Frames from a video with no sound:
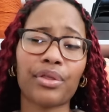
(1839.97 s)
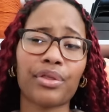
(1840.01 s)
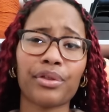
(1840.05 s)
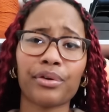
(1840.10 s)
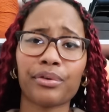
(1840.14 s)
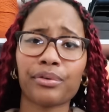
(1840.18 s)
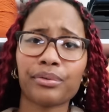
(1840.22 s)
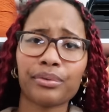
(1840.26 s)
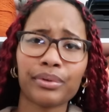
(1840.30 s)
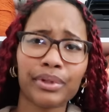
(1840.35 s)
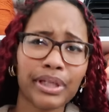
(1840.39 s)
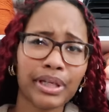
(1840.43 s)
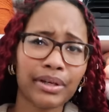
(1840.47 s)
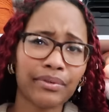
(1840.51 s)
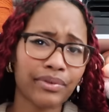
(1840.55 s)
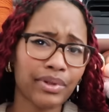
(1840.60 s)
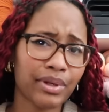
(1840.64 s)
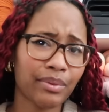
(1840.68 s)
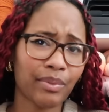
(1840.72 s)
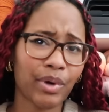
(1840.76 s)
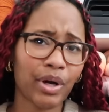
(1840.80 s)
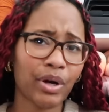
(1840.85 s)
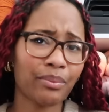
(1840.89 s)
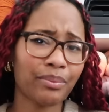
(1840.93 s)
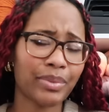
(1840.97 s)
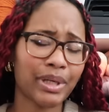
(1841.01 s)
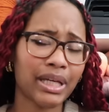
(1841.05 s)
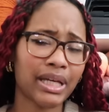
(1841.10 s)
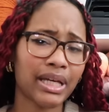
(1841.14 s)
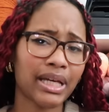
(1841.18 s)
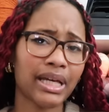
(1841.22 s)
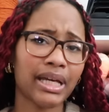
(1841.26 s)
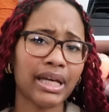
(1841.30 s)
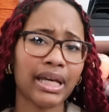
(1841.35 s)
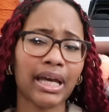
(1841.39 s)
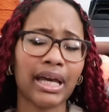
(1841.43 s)
3 of them are
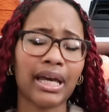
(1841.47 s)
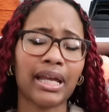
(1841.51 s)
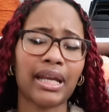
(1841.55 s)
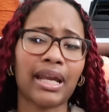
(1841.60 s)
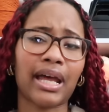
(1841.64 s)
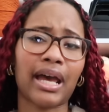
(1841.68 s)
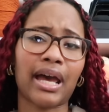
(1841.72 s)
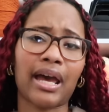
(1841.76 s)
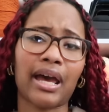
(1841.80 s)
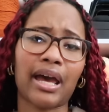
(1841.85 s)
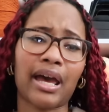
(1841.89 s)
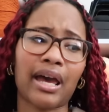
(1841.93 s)
big and